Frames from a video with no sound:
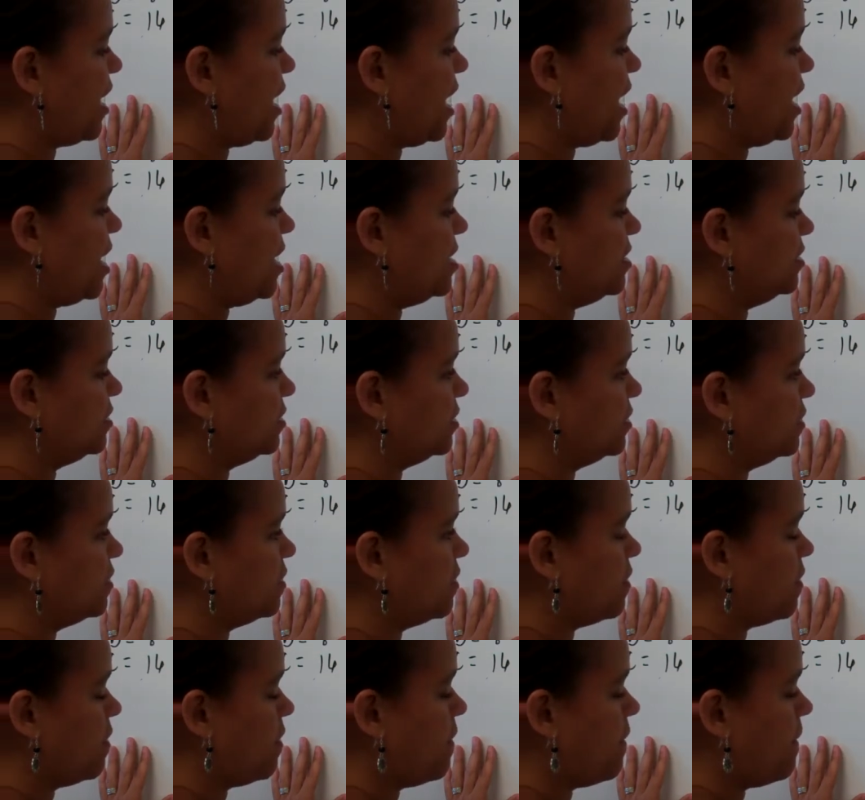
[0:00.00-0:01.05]
8
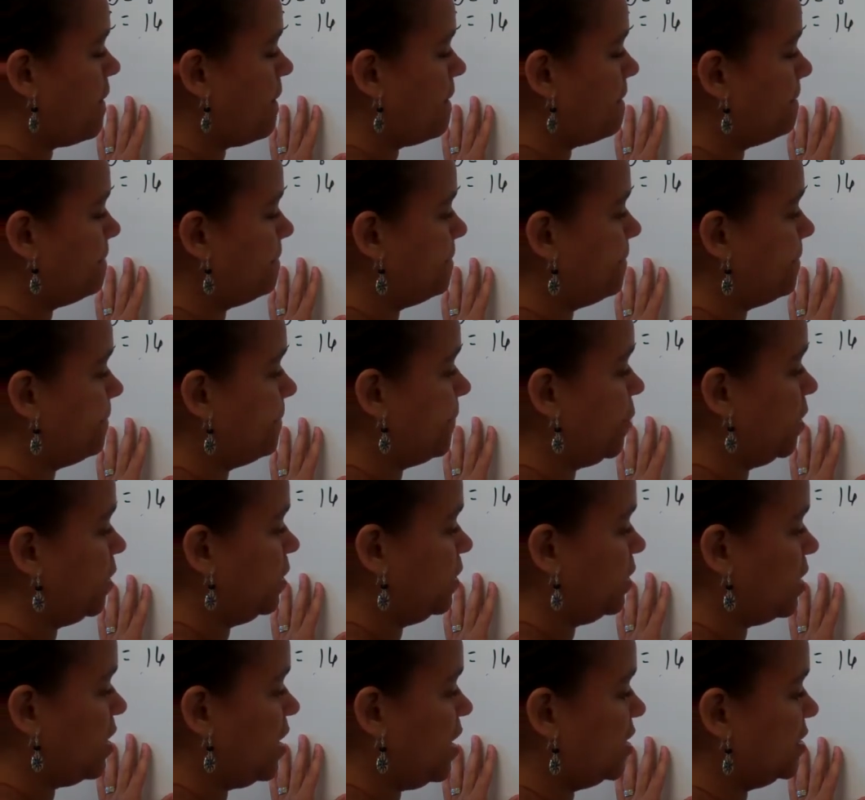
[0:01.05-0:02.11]

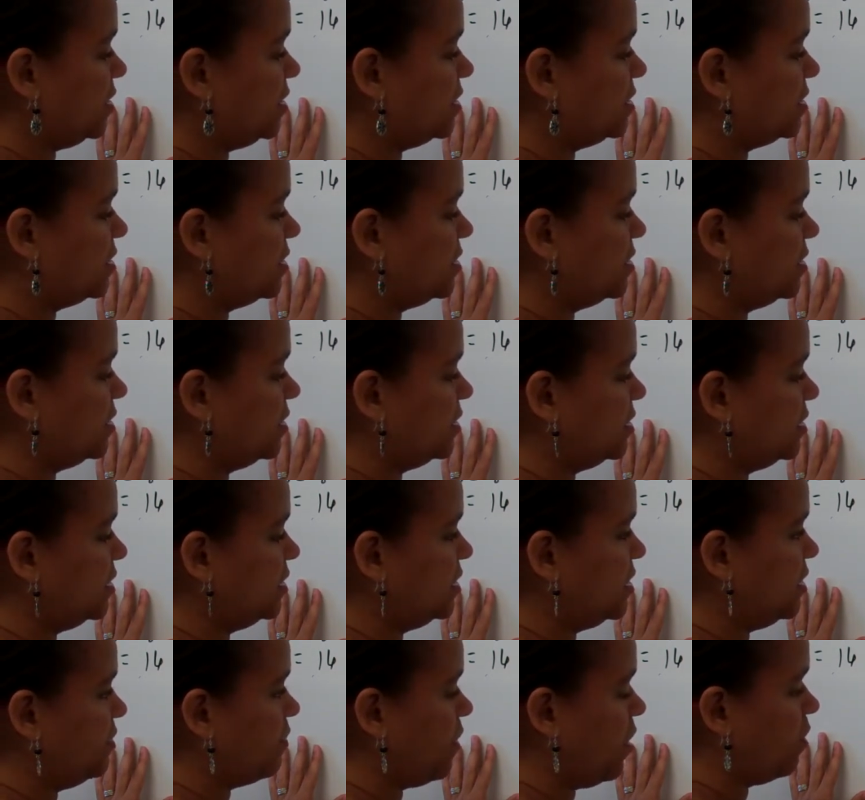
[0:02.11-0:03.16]
plus
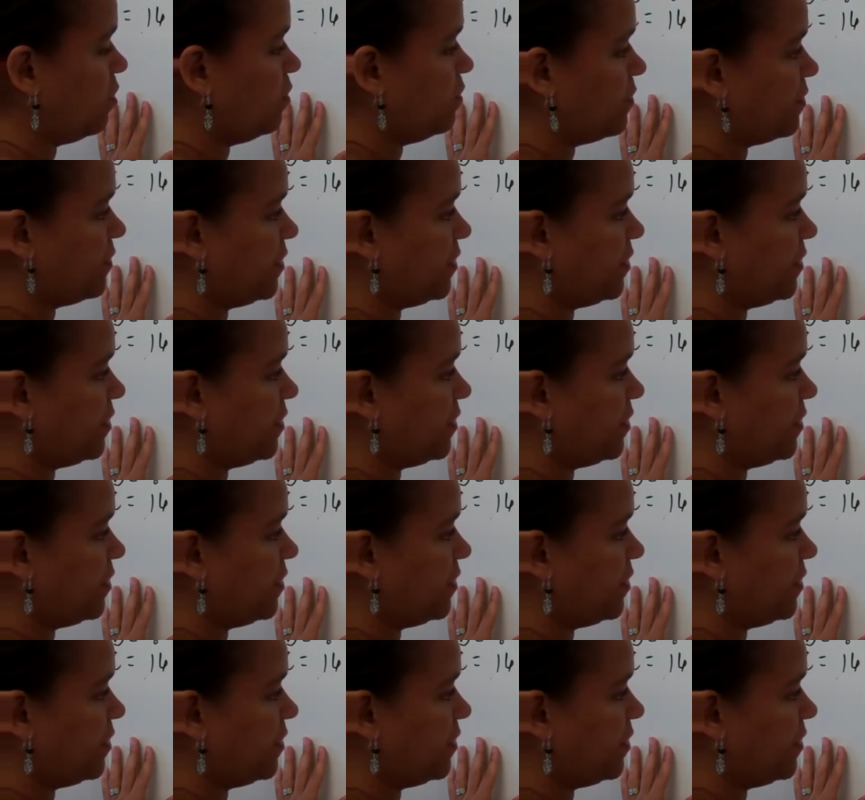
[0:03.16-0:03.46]
0,